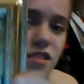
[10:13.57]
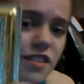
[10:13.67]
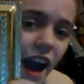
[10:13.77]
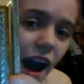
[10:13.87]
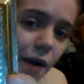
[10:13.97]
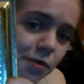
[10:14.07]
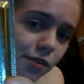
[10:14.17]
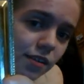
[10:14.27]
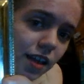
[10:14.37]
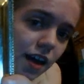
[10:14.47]
She
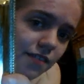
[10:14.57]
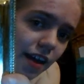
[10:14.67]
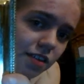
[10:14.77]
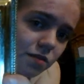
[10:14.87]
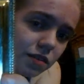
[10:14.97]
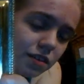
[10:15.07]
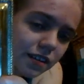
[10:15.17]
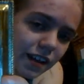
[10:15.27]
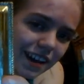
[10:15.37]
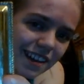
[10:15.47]
absolutely loves Alice in Wonderland,